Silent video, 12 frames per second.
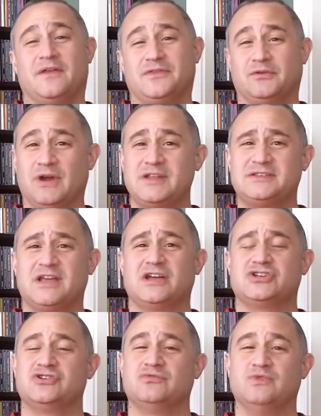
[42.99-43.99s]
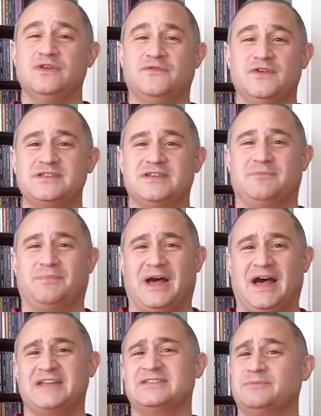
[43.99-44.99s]
that the Red Sox should revisit
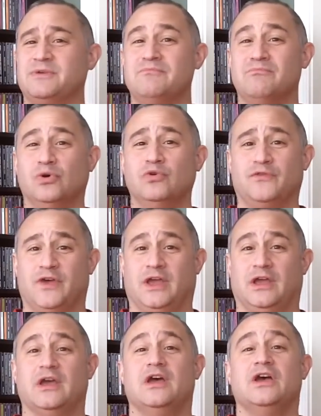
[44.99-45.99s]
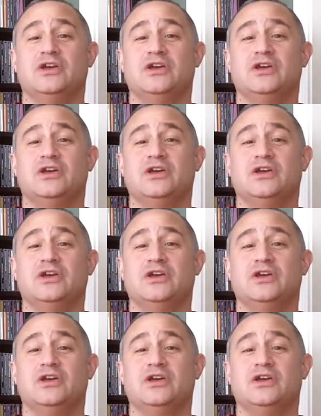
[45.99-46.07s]
possibly moving